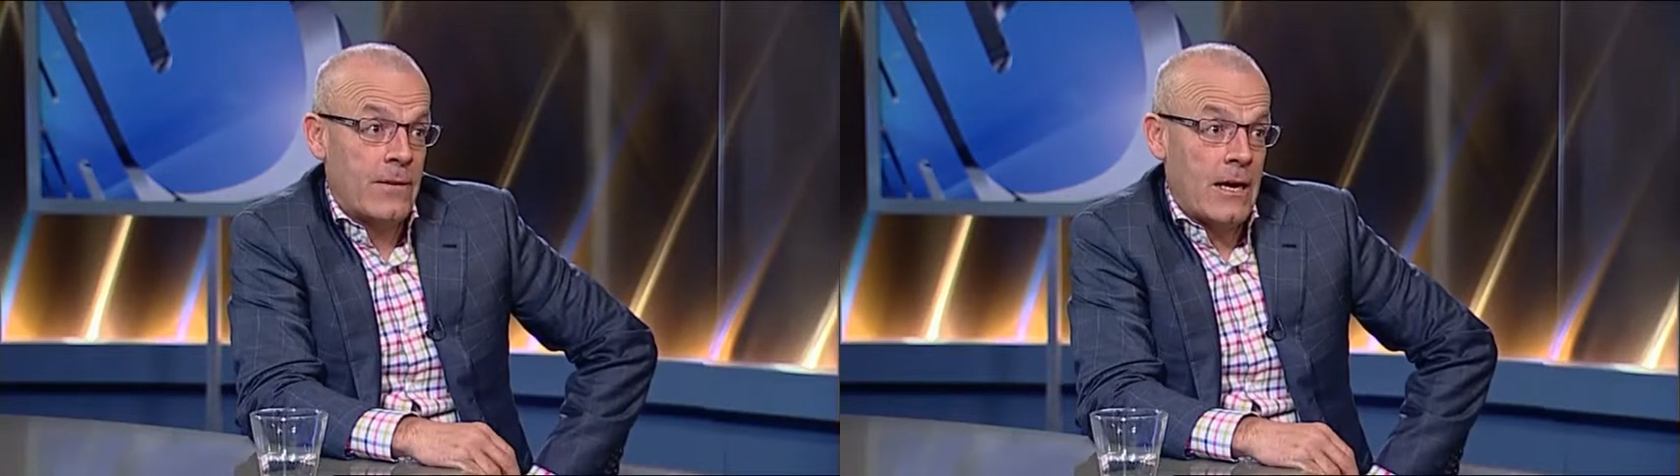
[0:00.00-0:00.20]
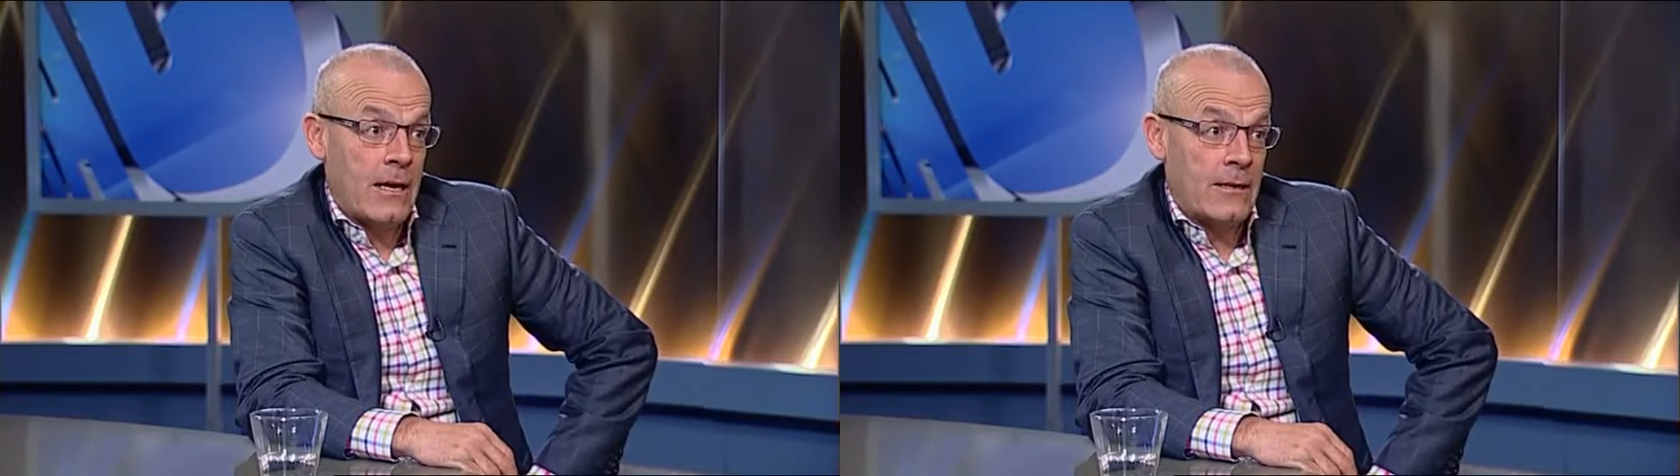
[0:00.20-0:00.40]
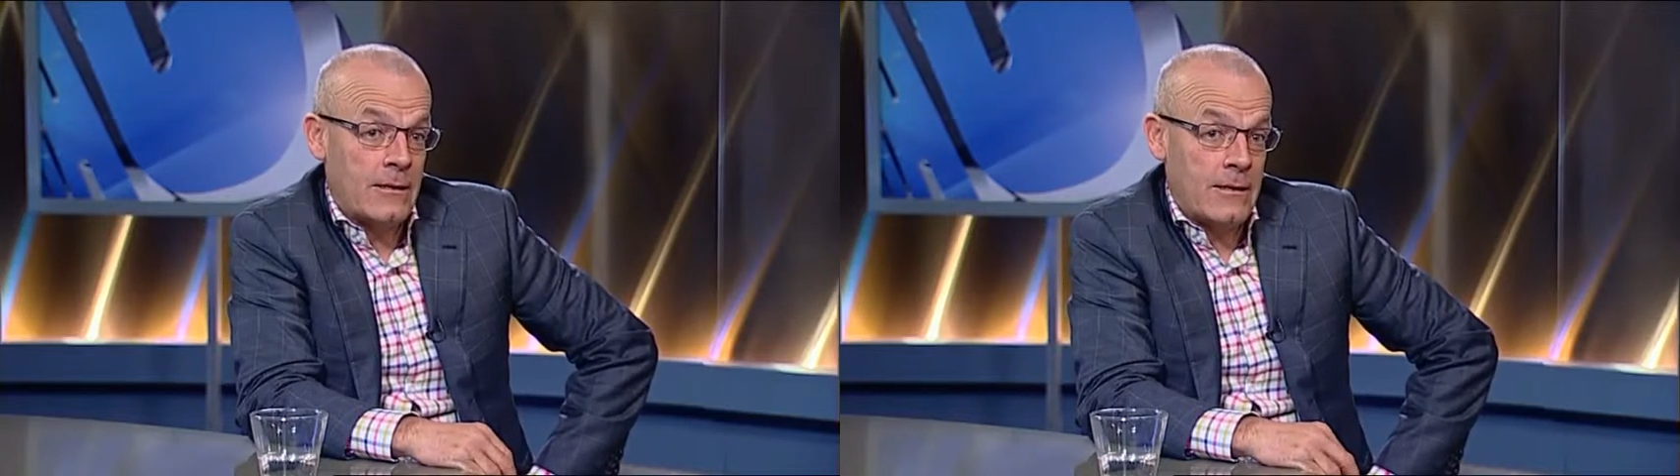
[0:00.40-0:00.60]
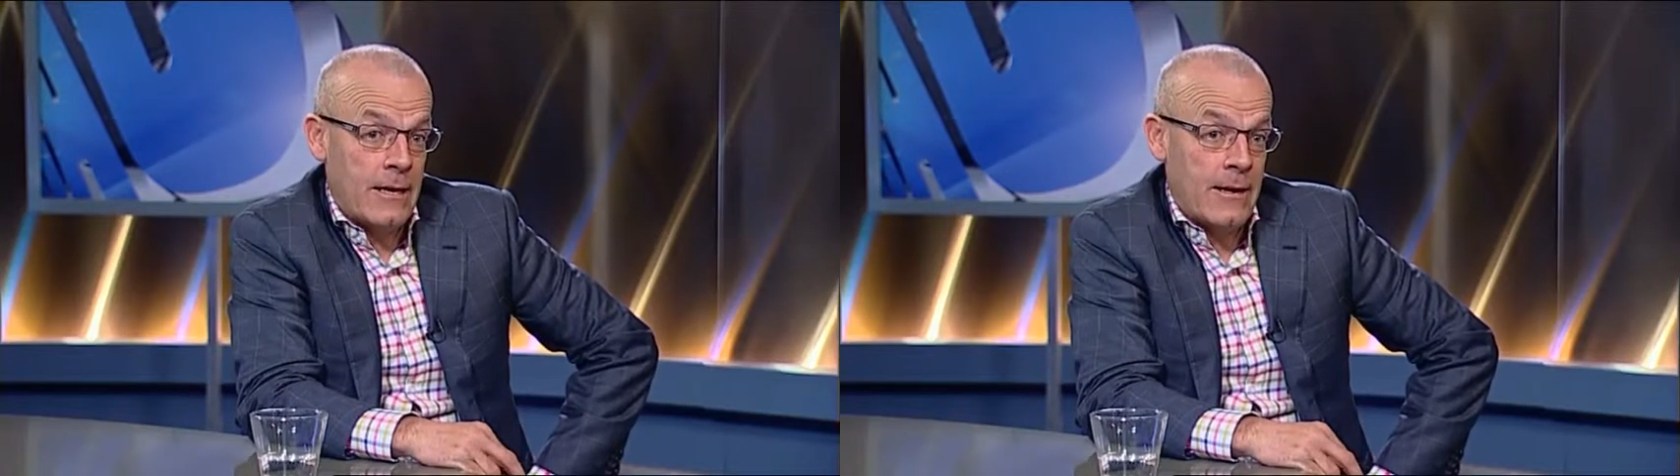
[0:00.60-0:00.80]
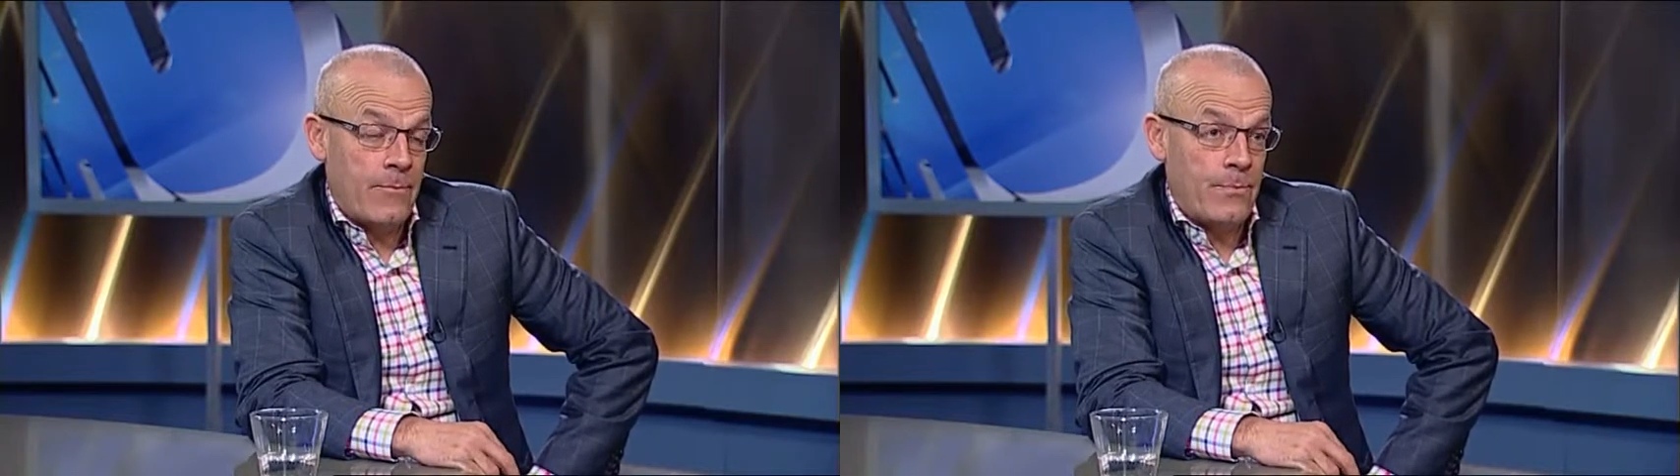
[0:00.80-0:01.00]

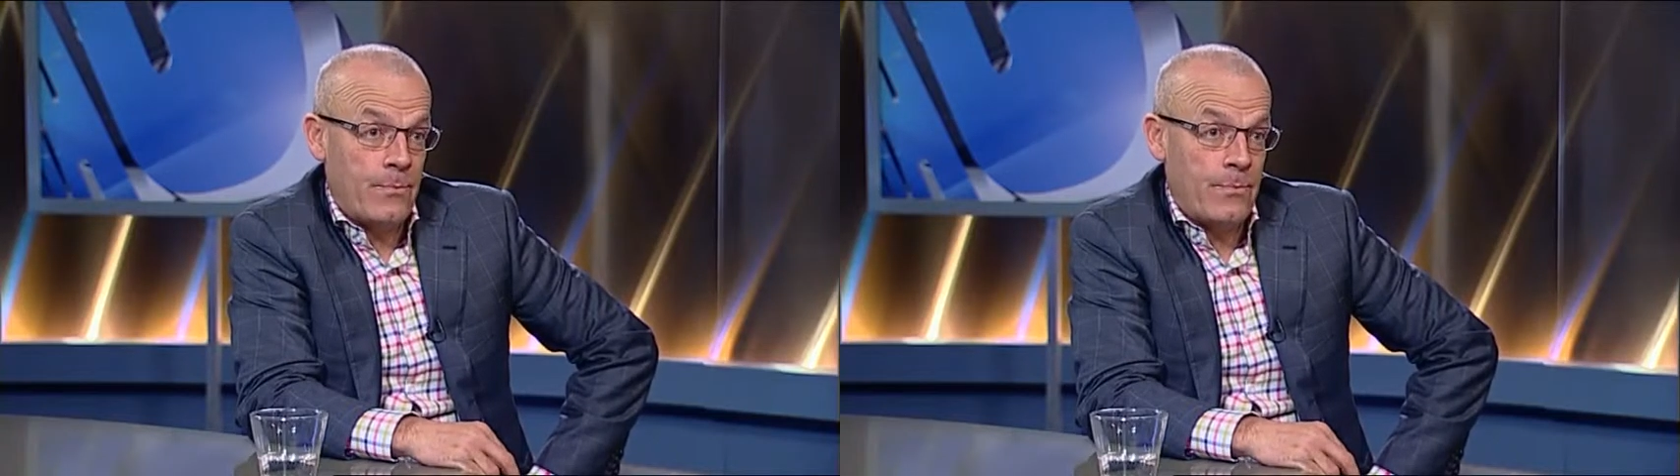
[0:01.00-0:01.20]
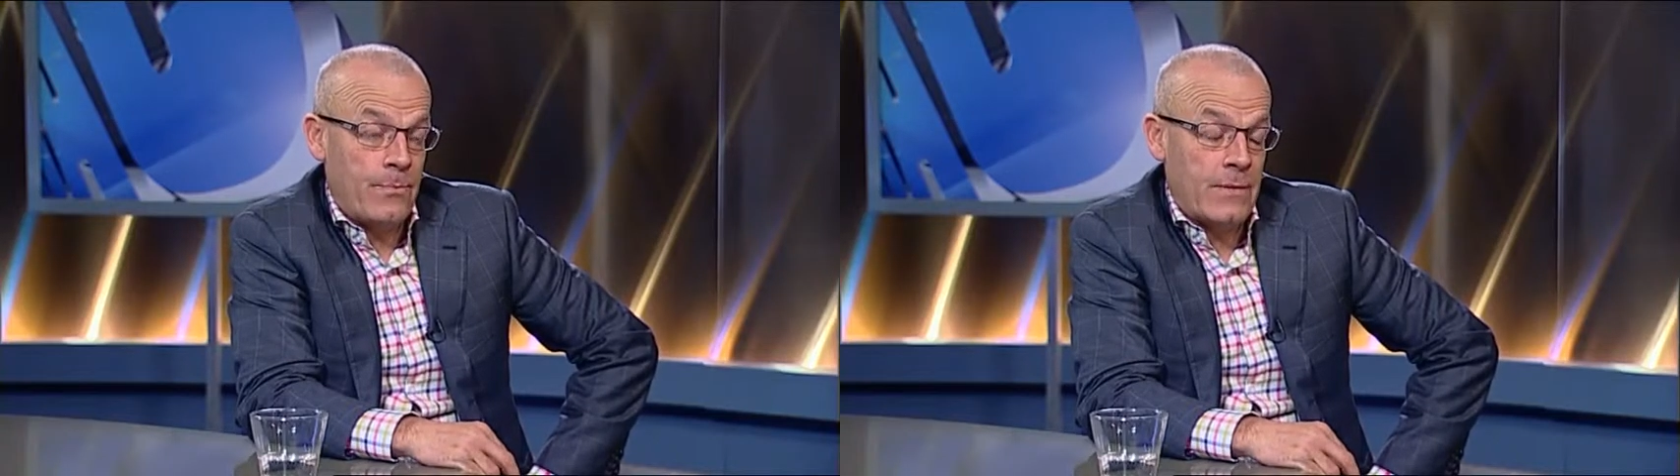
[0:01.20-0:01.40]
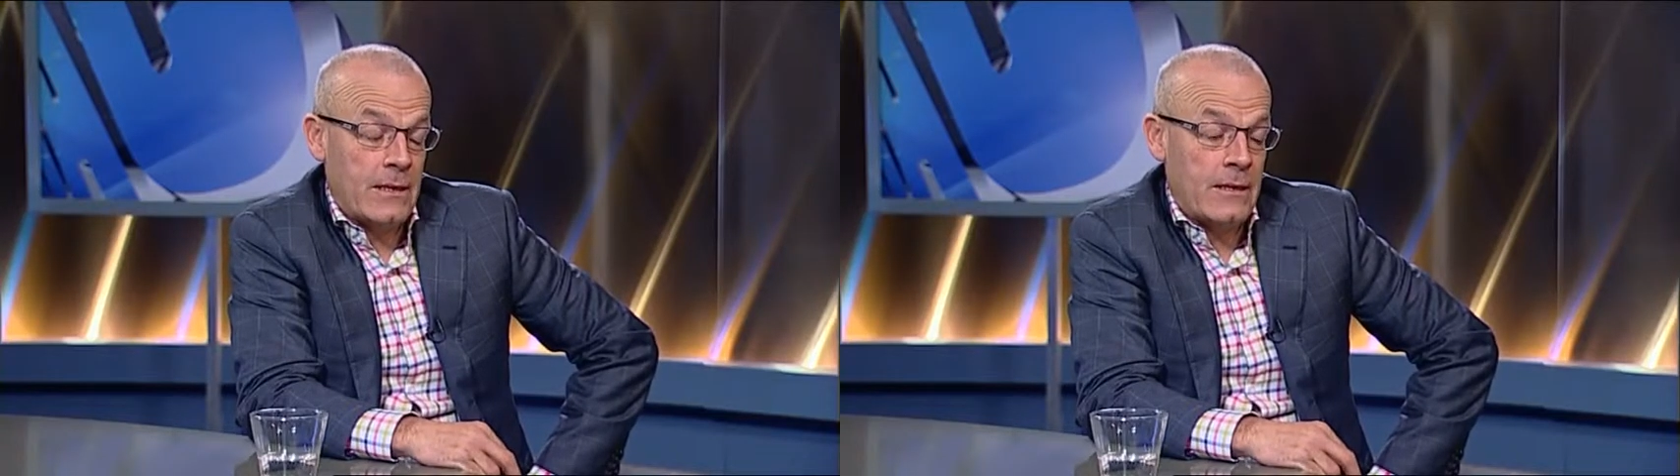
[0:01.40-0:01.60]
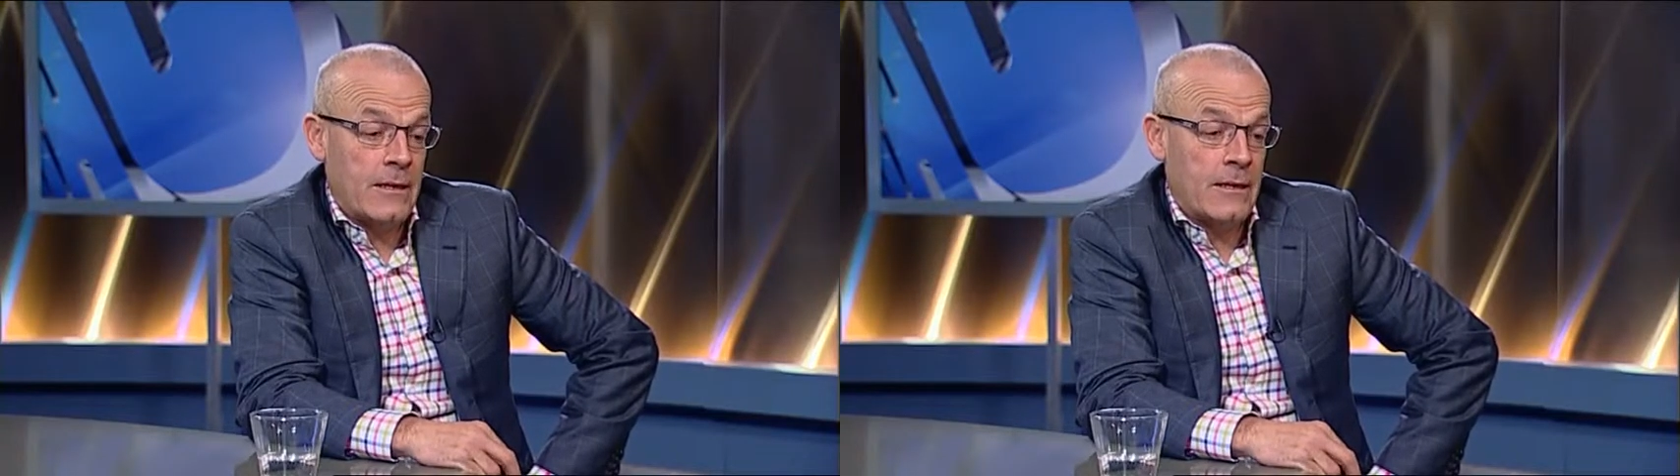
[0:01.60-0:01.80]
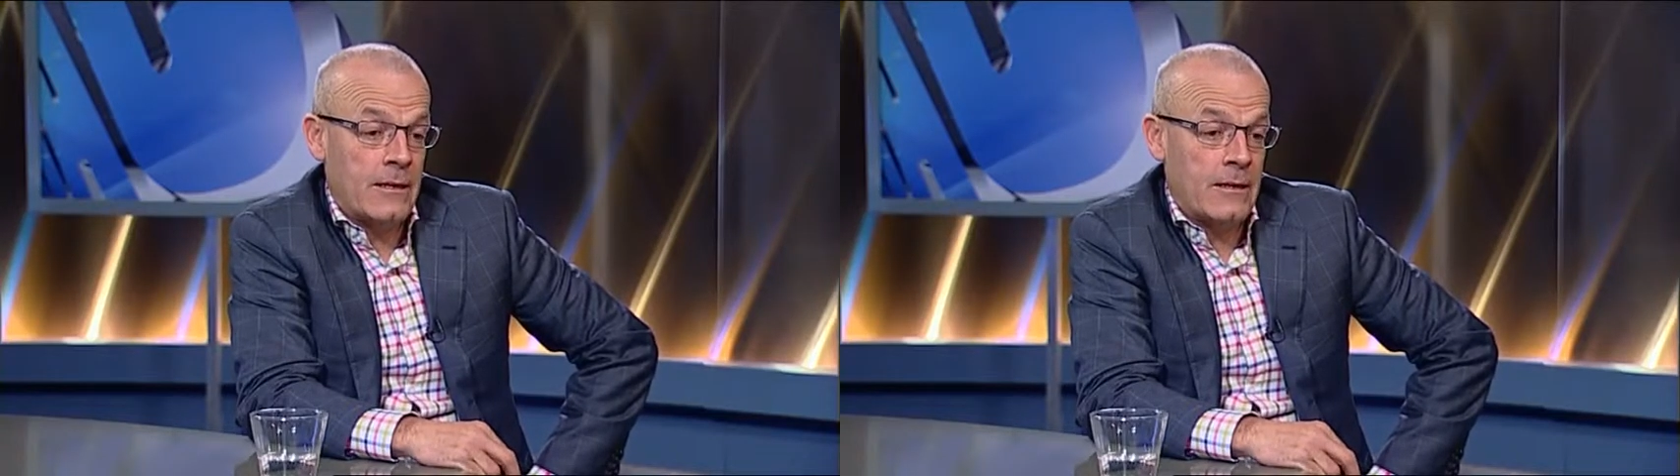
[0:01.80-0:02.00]
and
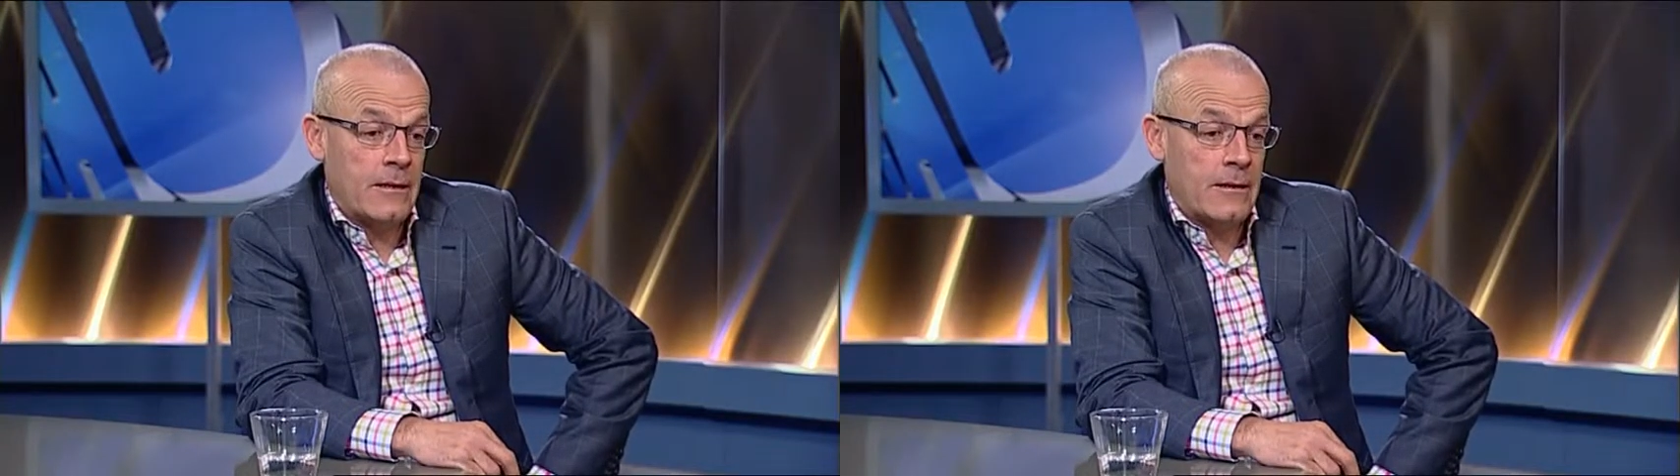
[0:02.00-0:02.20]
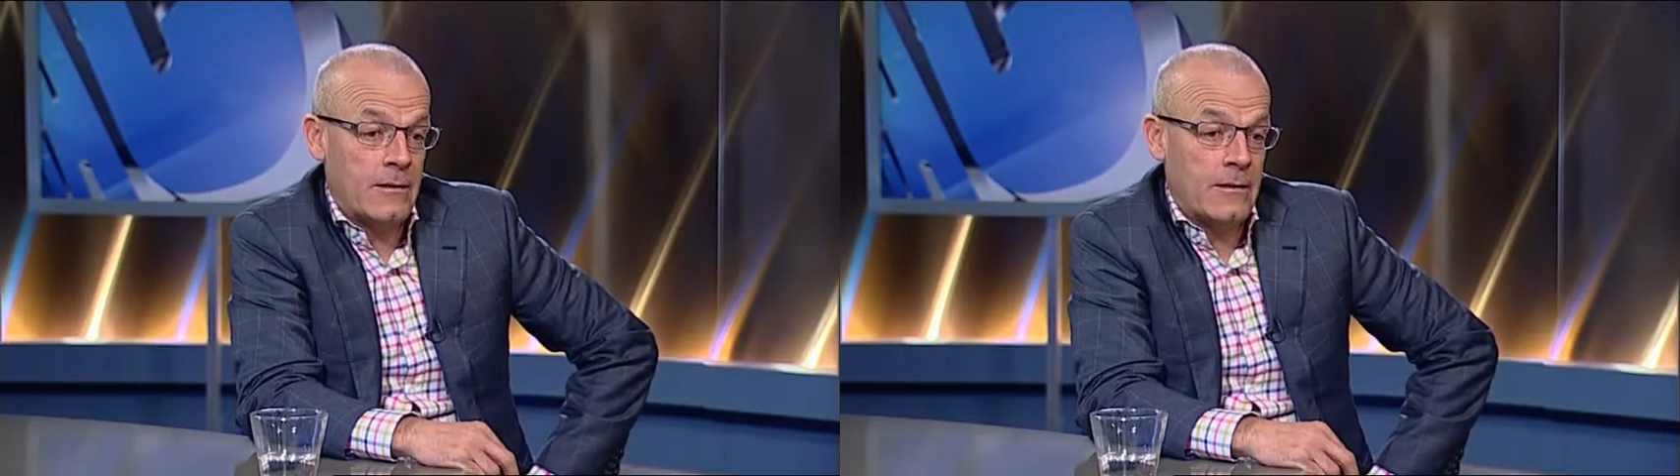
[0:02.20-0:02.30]
he